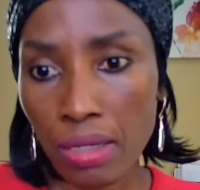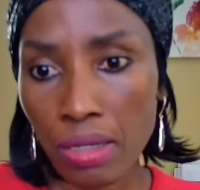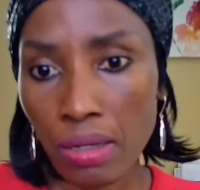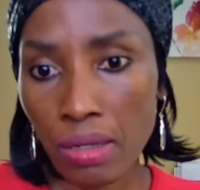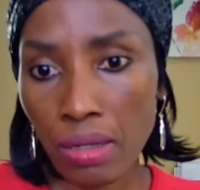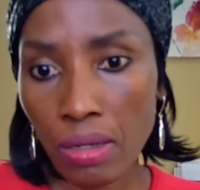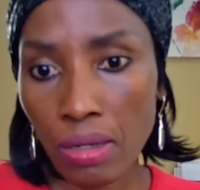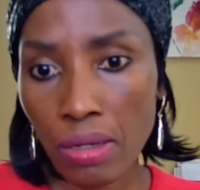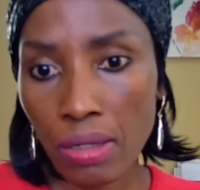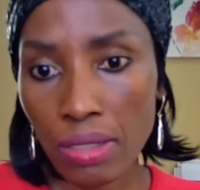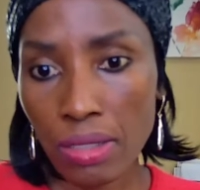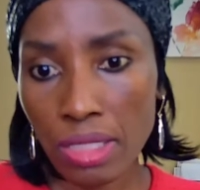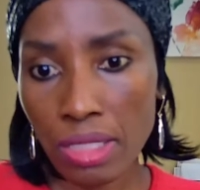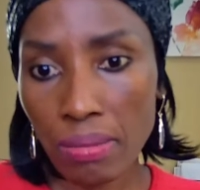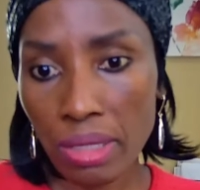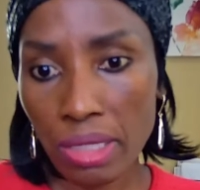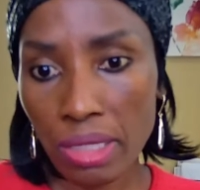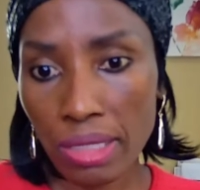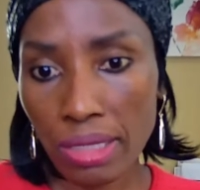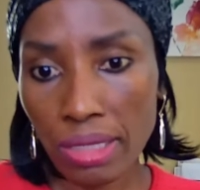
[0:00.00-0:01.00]
on some
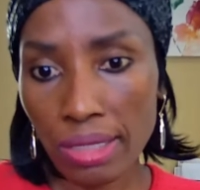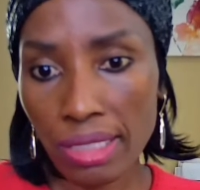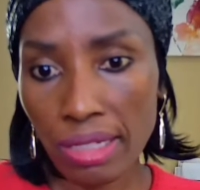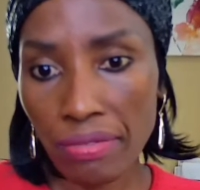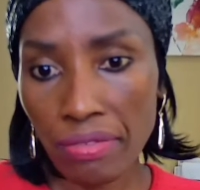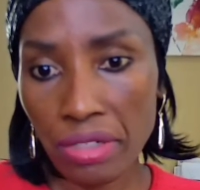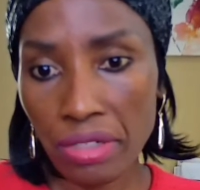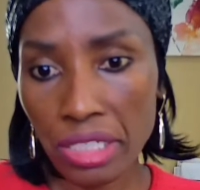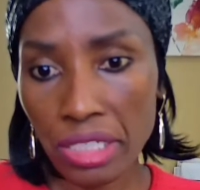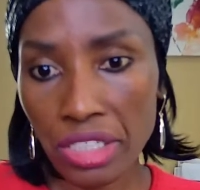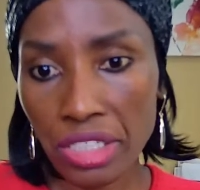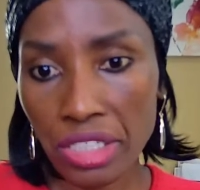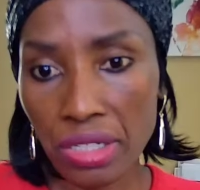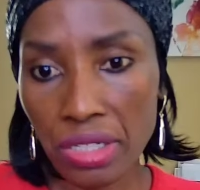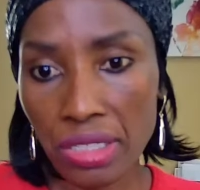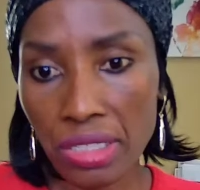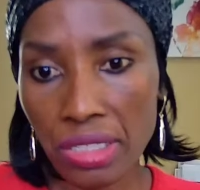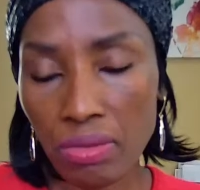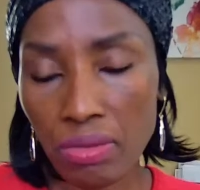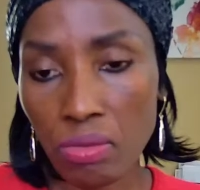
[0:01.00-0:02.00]
of the
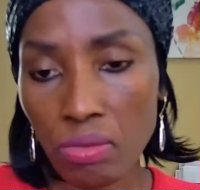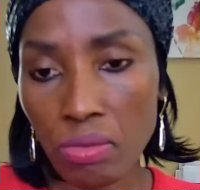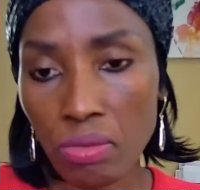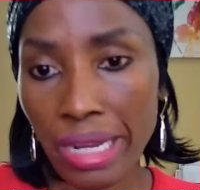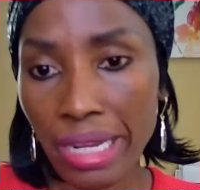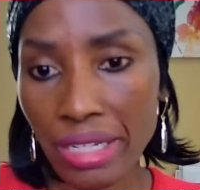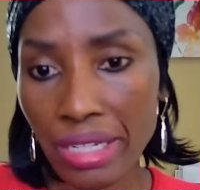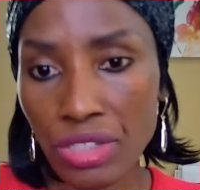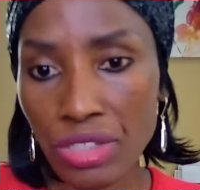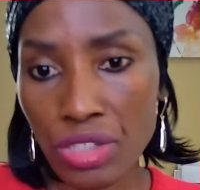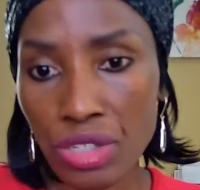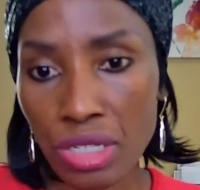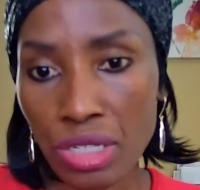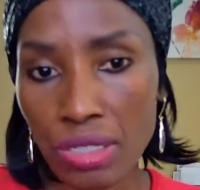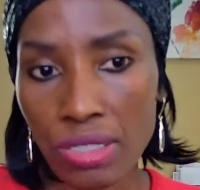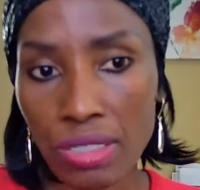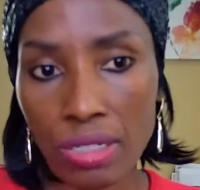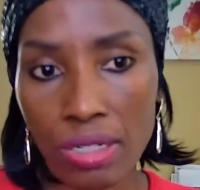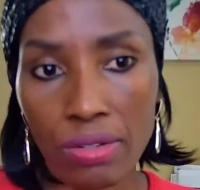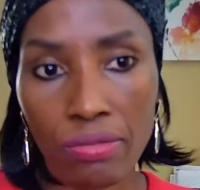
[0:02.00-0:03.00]
definitions and ways to
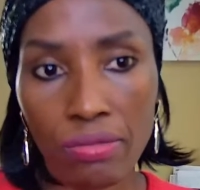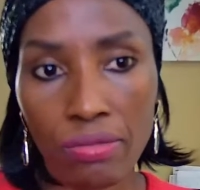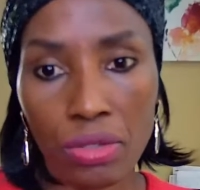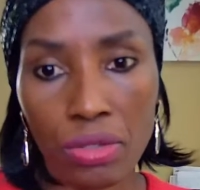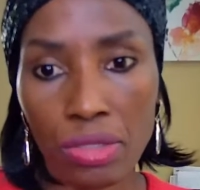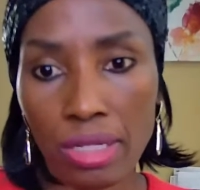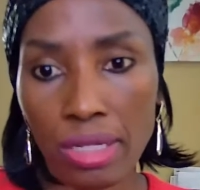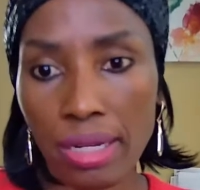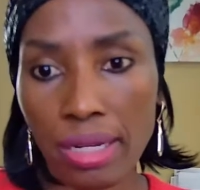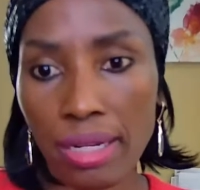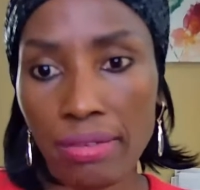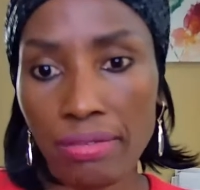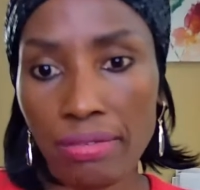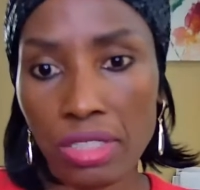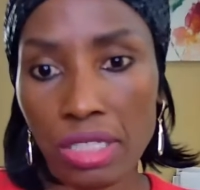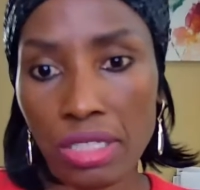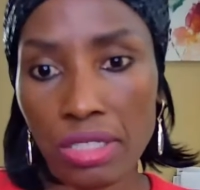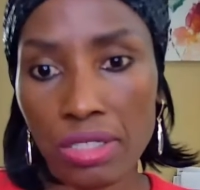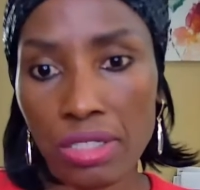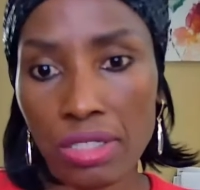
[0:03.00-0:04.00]
consider viewing an
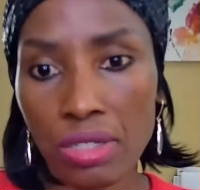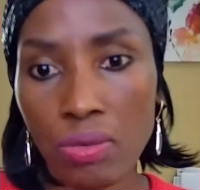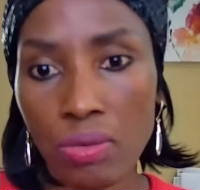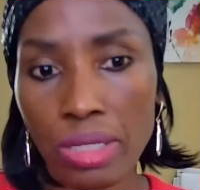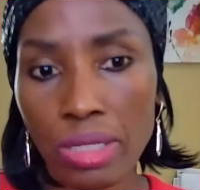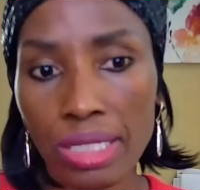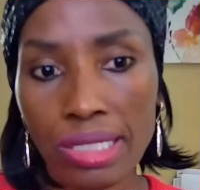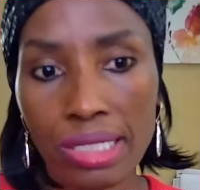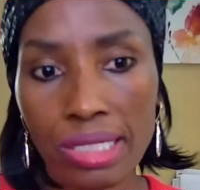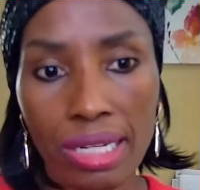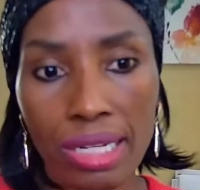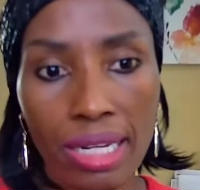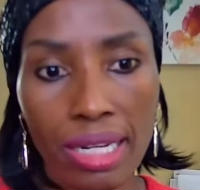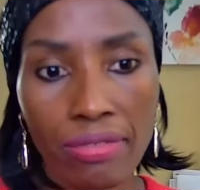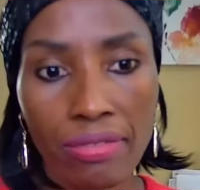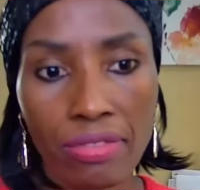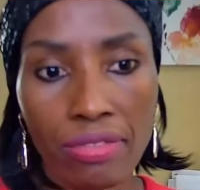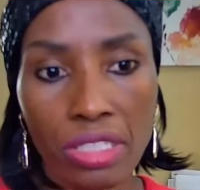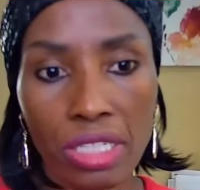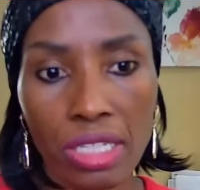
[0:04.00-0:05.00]
NFT. So what is an
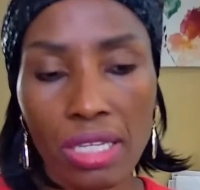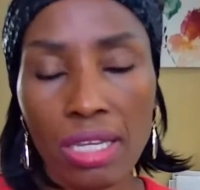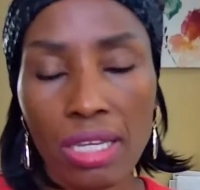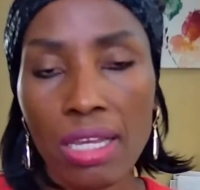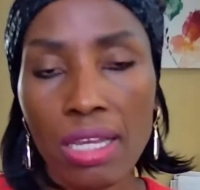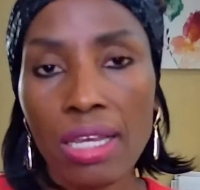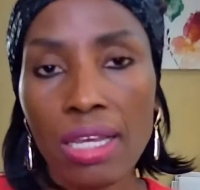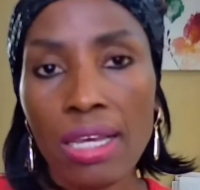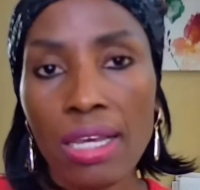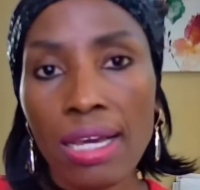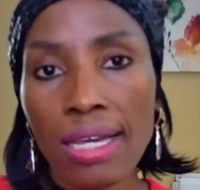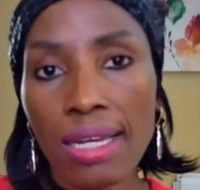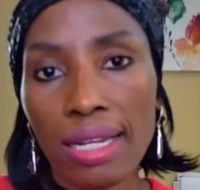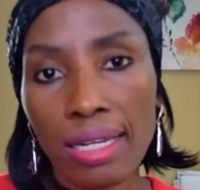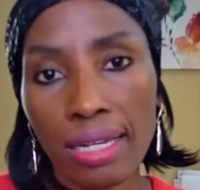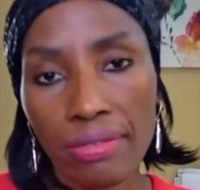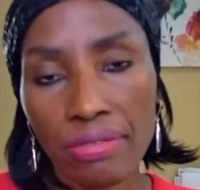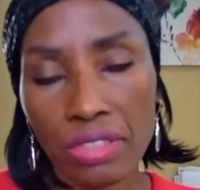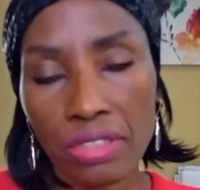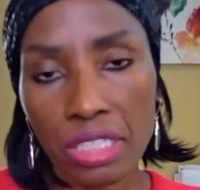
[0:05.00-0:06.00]
NFT? An
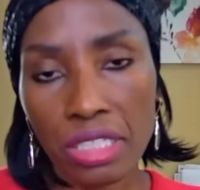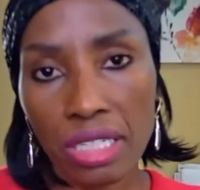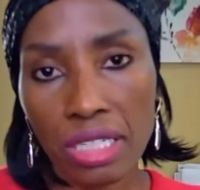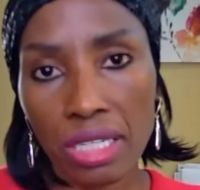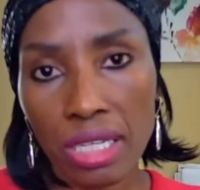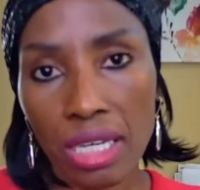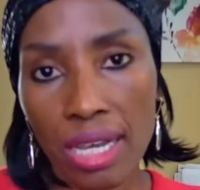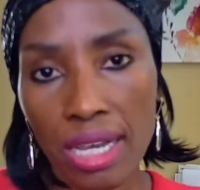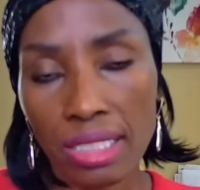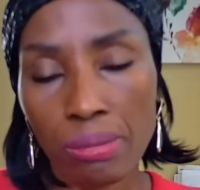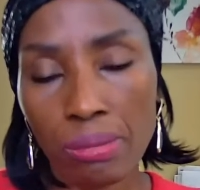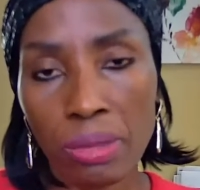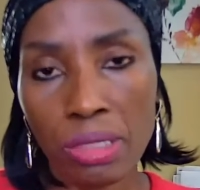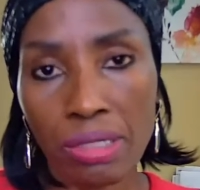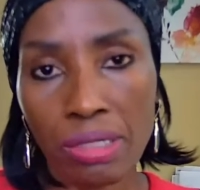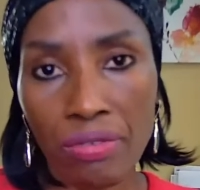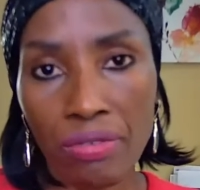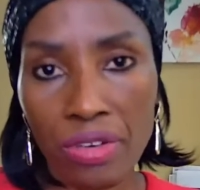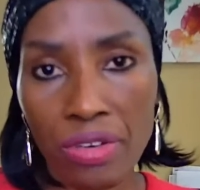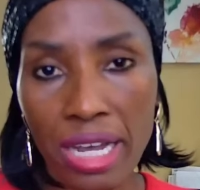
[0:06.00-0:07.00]
NFT has been
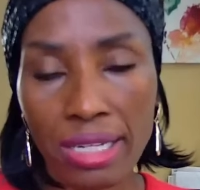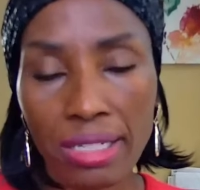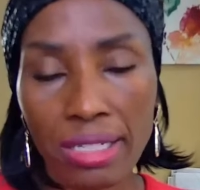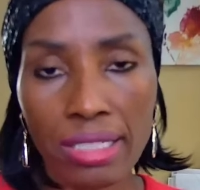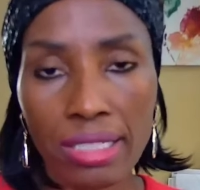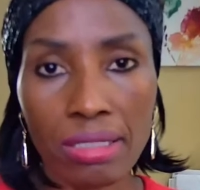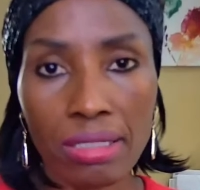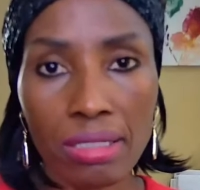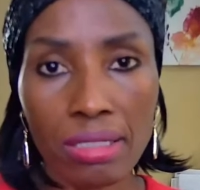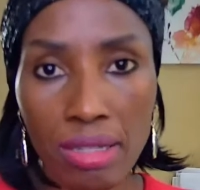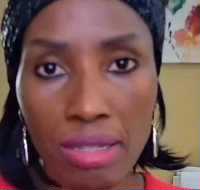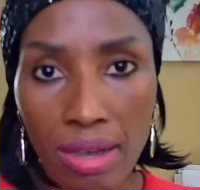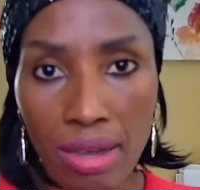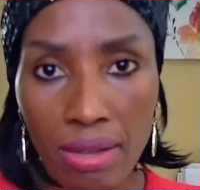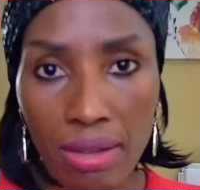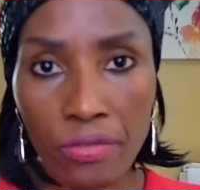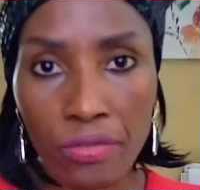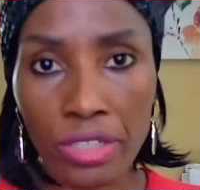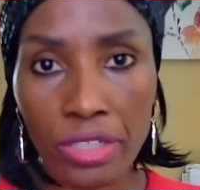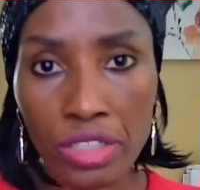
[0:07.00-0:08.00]
defined as a
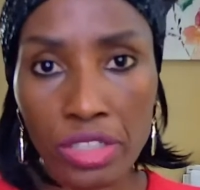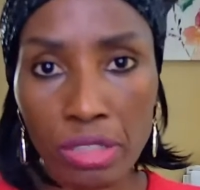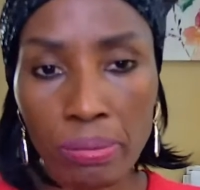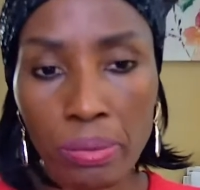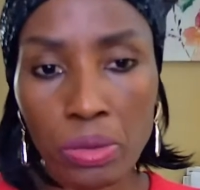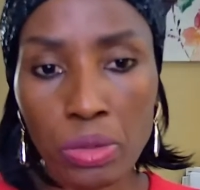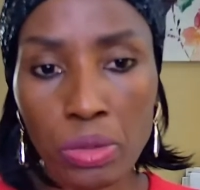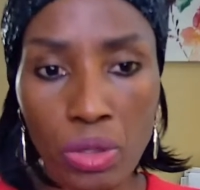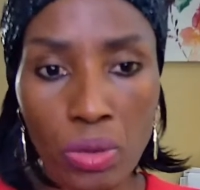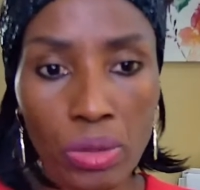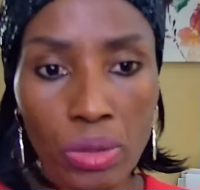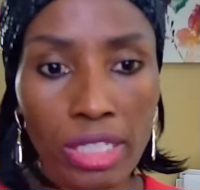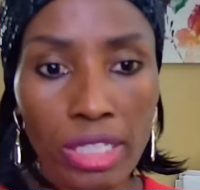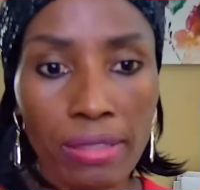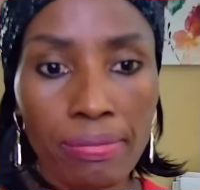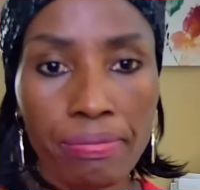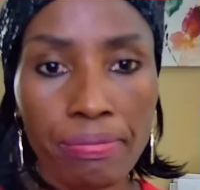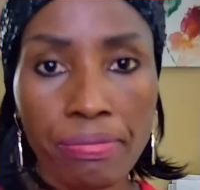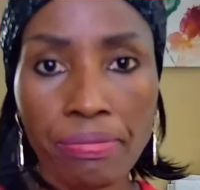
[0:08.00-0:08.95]
non-fungible token